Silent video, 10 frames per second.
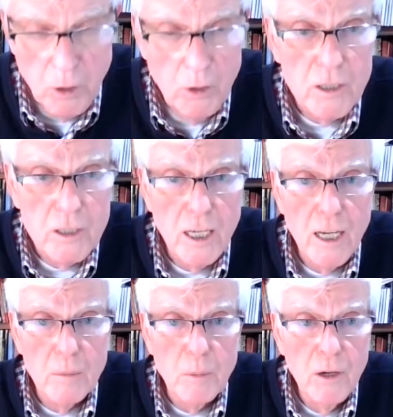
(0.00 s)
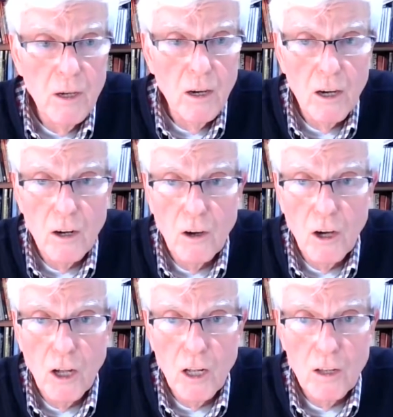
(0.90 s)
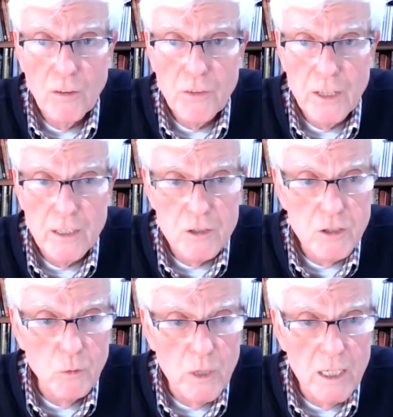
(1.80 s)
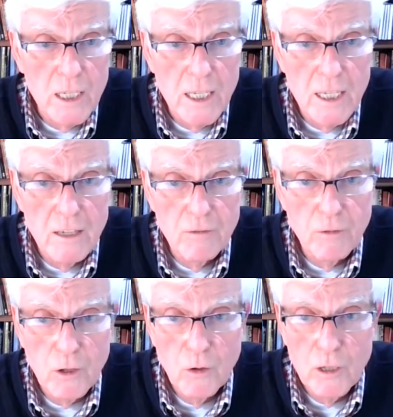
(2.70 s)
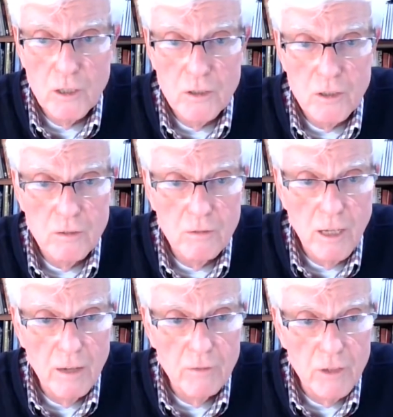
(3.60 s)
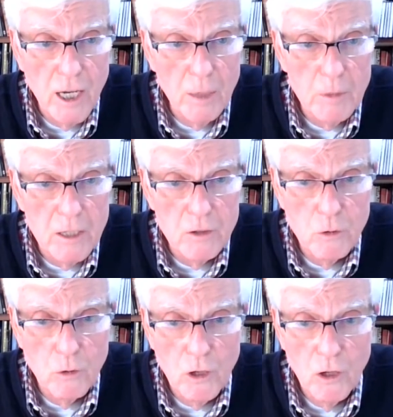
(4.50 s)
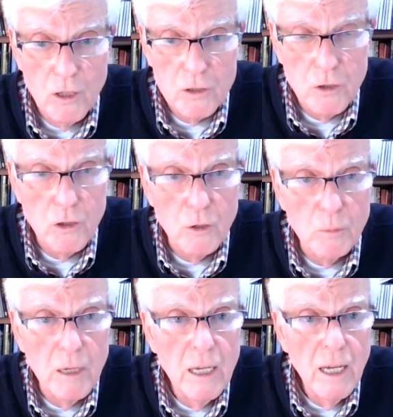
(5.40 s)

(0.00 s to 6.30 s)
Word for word: prototype are all things that we need if we're going to have the hobby endure long term.